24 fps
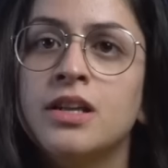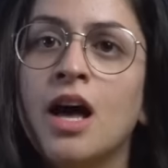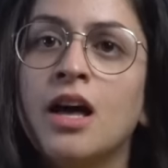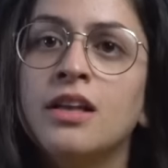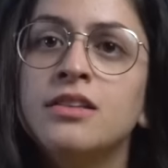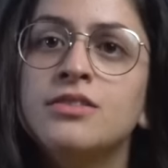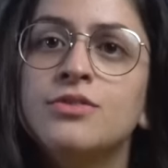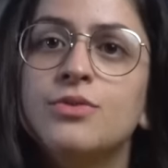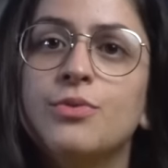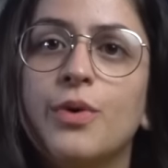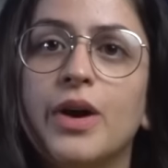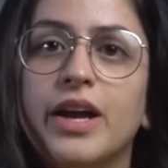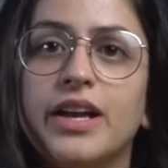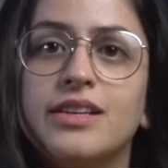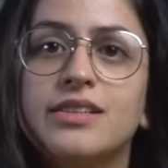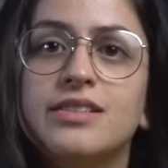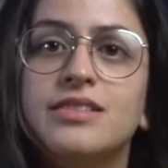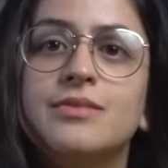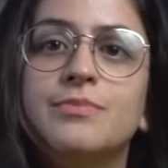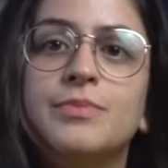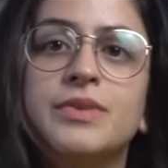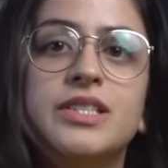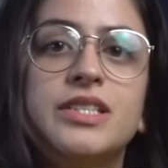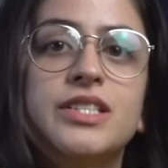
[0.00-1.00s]
not to
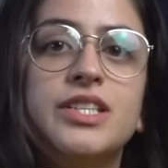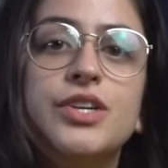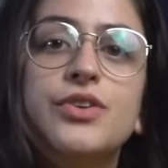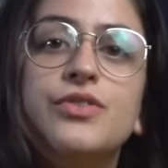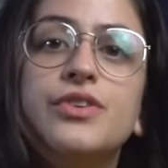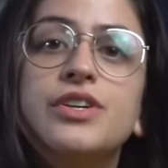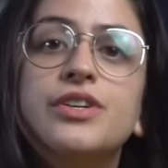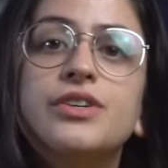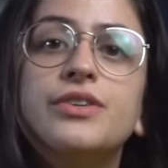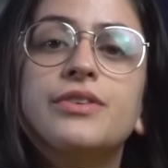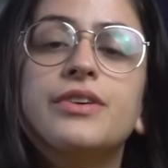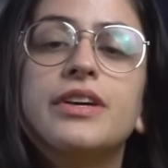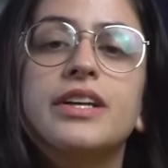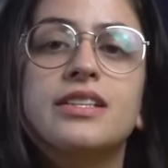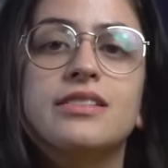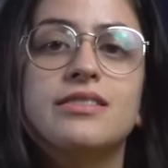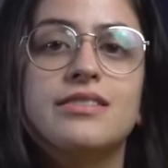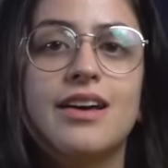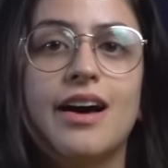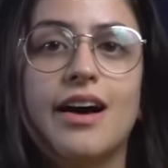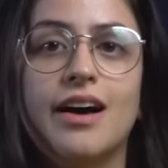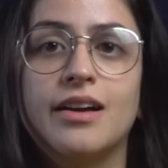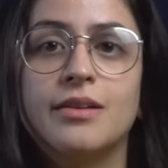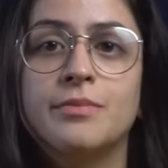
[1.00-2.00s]
waste material
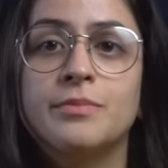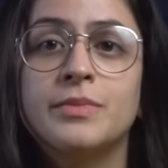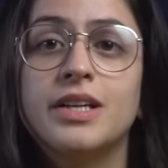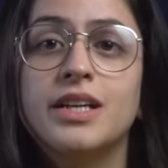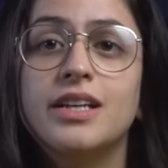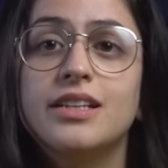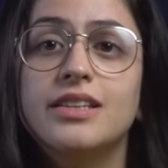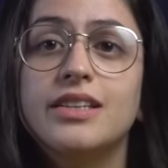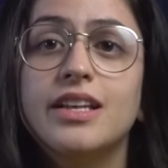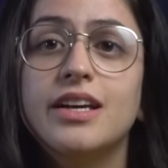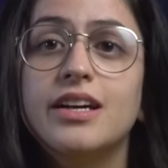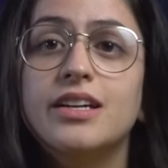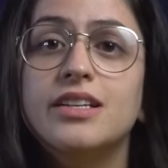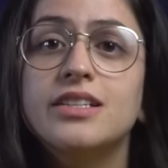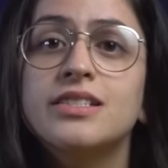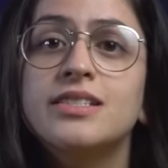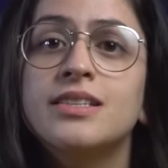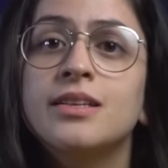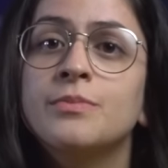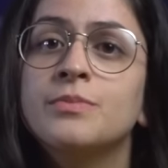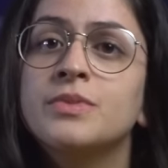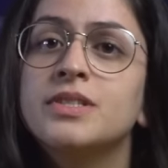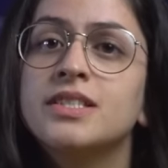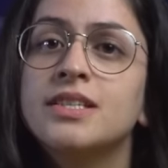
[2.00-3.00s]
and time, there are
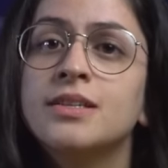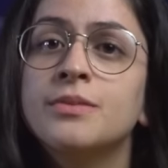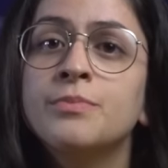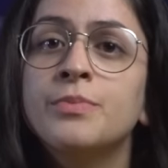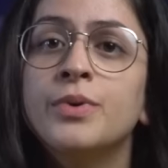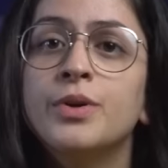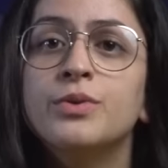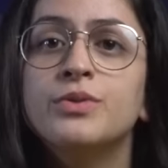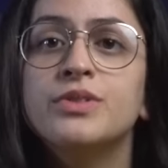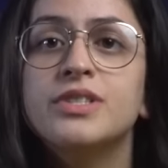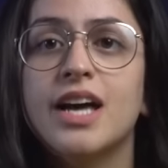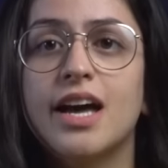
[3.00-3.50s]
some simple